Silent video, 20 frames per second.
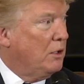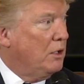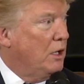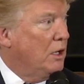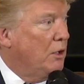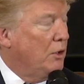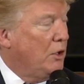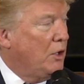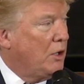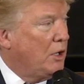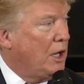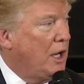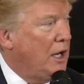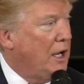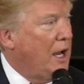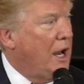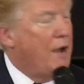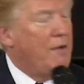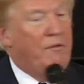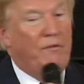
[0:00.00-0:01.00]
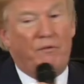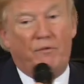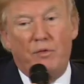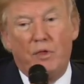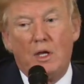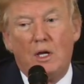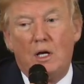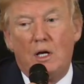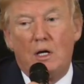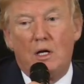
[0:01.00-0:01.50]
You know, you can't have
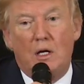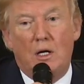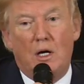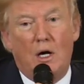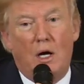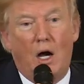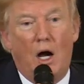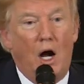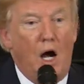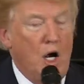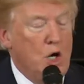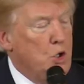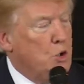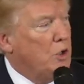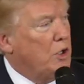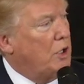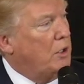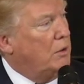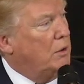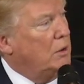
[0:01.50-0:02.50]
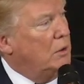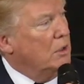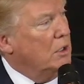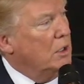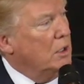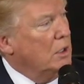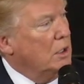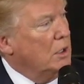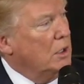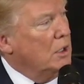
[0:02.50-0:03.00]
a hundred
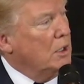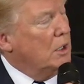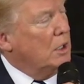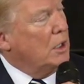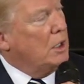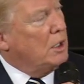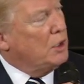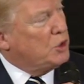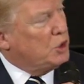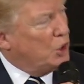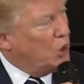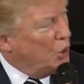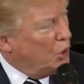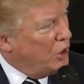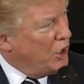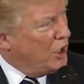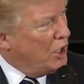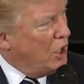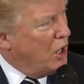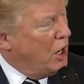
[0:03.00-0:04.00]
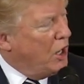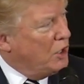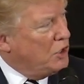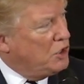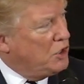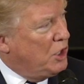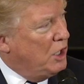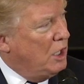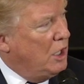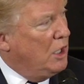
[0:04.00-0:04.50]
uh, security
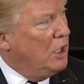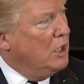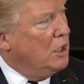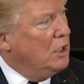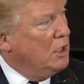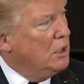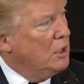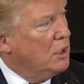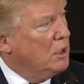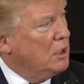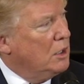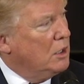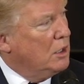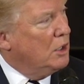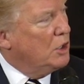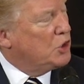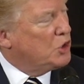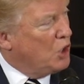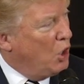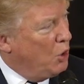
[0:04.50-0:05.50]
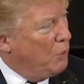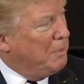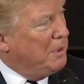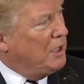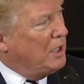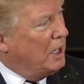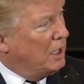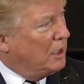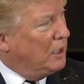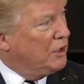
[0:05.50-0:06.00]
guards in Stoneman
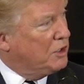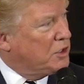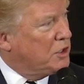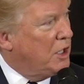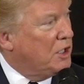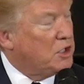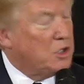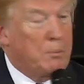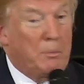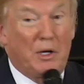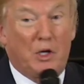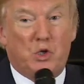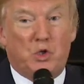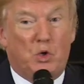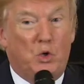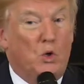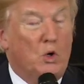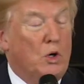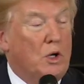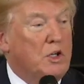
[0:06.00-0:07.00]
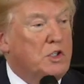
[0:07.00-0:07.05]
Douglas. That's a big school.